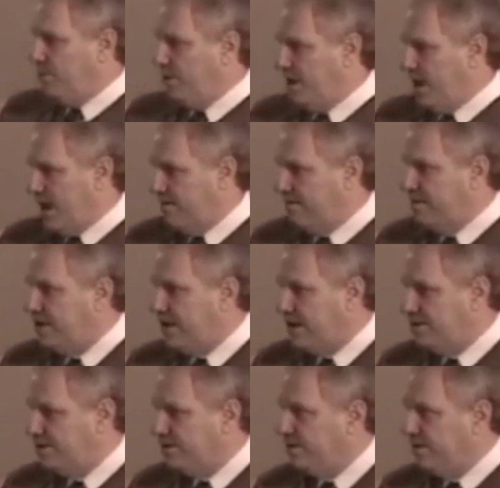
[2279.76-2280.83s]
going to
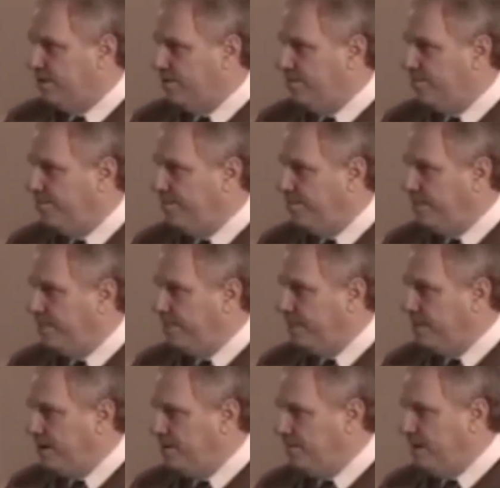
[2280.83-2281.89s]
advertise your home
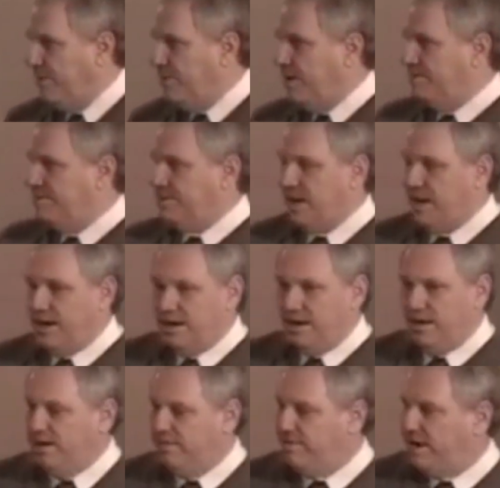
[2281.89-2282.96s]
on my website.
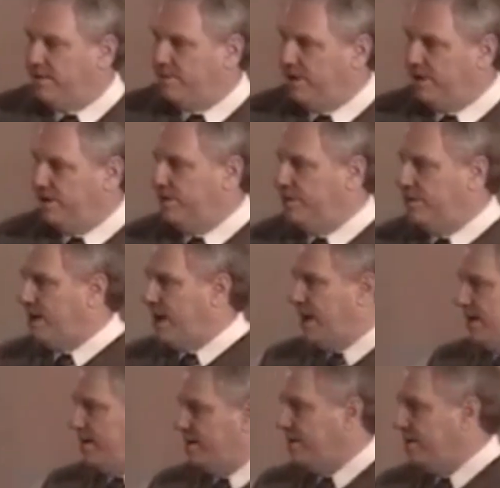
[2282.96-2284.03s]
If I bring
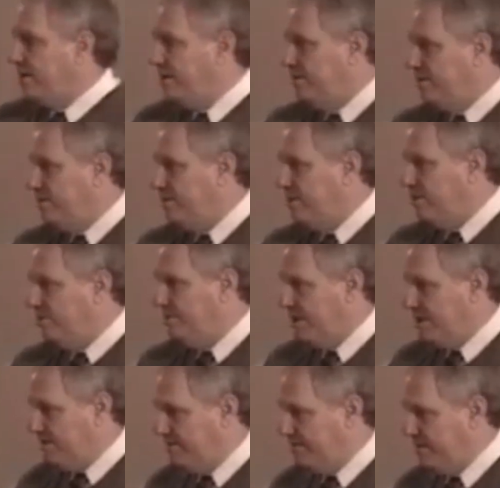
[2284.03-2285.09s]
buyer, you owe
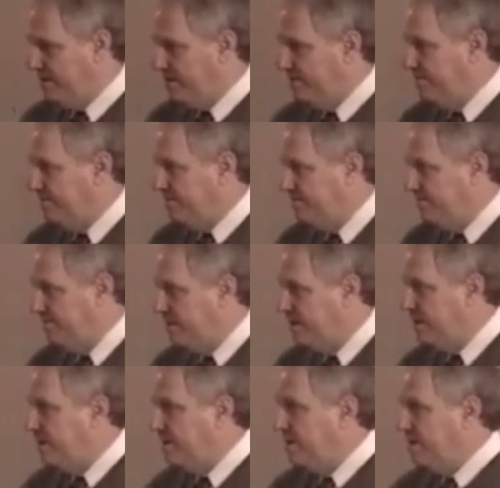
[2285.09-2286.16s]
me a fee.
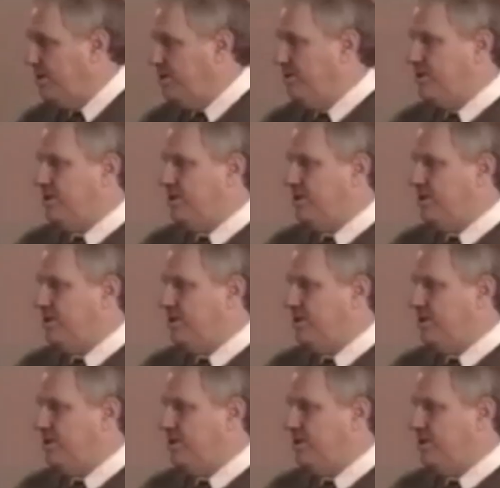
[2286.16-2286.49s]
You